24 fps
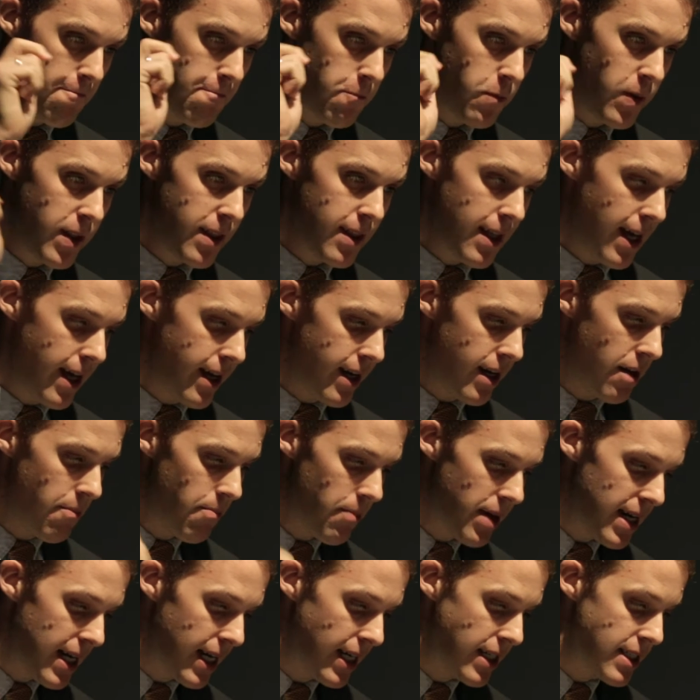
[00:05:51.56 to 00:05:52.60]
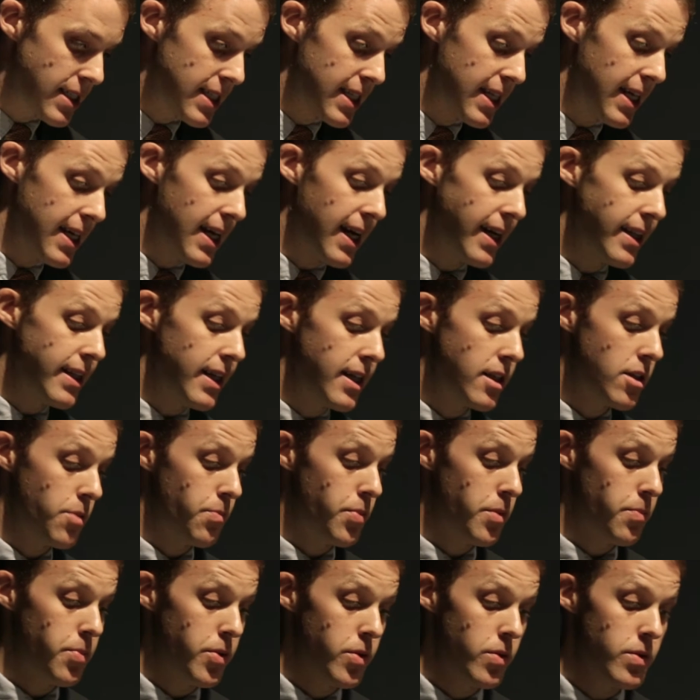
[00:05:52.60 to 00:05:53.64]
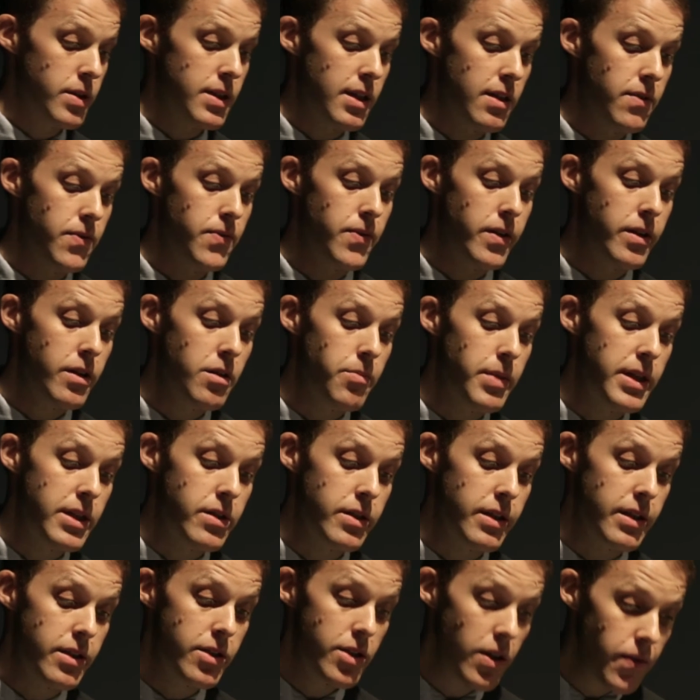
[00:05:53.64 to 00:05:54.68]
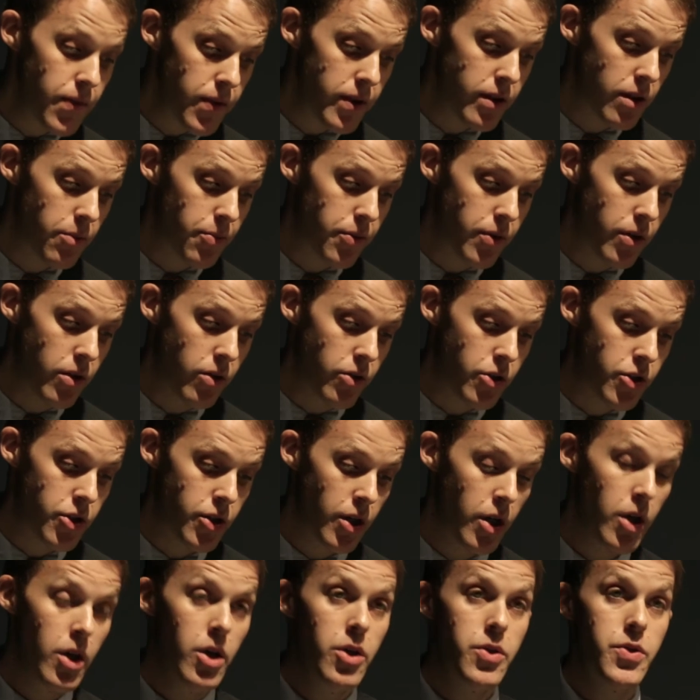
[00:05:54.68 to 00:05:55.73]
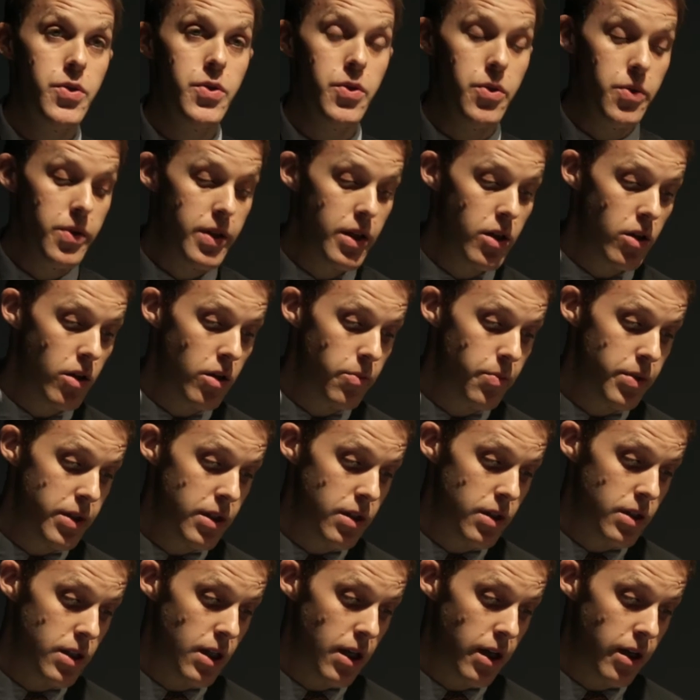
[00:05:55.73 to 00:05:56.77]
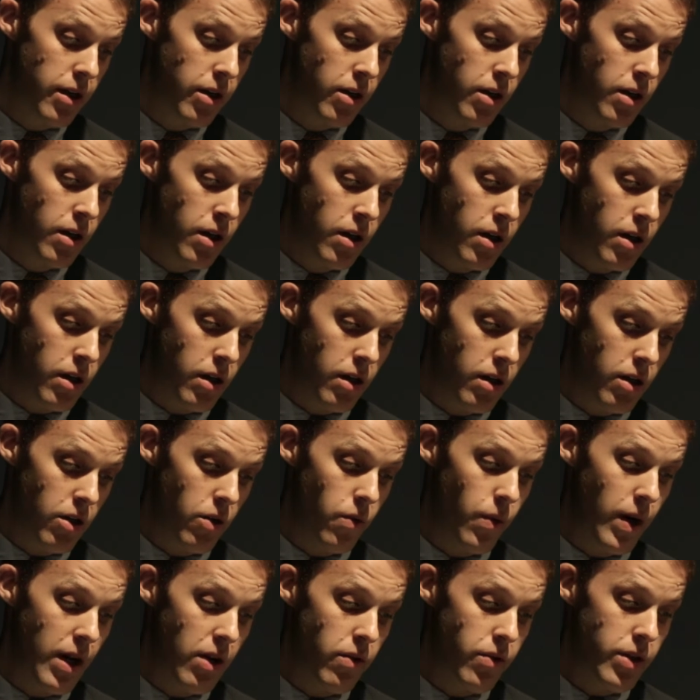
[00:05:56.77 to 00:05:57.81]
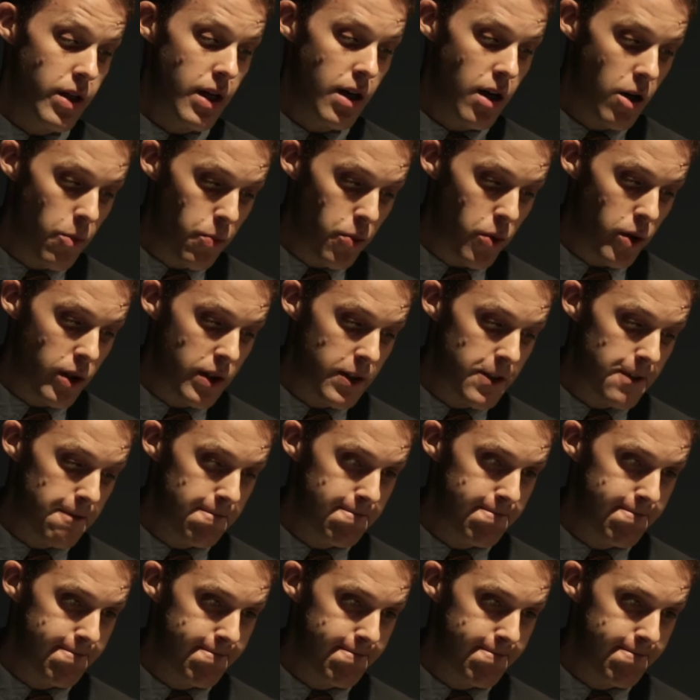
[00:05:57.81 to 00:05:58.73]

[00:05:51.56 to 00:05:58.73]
with that in mind, today I'd like to propose a fundamentally different approach to the urban design around airports.